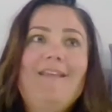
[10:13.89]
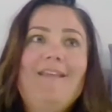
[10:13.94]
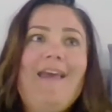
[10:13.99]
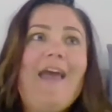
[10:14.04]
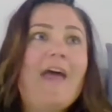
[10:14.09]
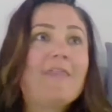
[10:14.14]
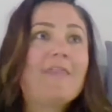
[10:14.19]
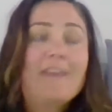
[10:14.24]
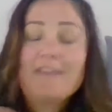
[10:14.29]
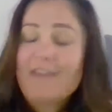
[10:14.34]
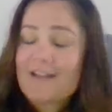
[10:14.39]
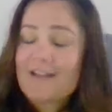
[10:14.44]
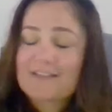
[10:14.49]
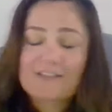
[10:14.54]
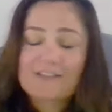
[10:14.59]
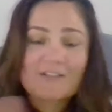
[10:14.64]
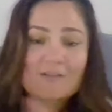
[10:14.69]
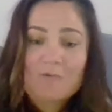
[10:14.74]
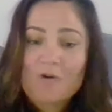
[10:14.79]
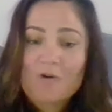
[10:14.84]
And then
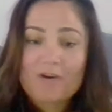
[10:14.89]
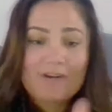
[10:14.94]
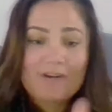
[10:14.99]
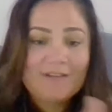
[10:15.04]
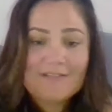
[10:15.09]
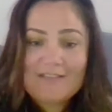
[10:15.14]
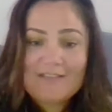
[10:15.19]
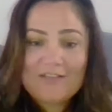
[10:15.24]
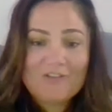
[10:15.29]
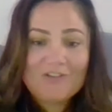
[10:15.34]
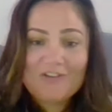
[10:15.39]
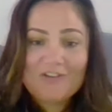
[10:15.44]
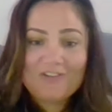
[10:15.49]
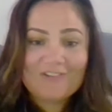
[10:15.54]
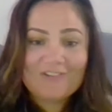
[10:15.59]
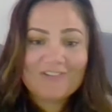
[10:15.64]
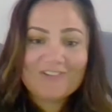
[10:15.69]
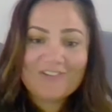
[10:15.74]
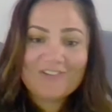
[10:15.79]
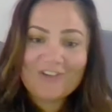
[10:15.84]
that's just what
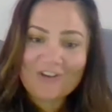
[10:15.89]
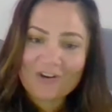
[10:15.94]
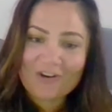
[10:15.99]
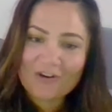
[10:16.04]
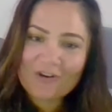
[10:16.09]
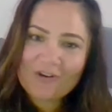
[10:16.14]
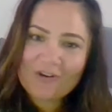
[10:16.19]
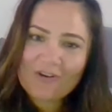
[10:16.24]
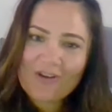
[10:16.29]
continued, you know.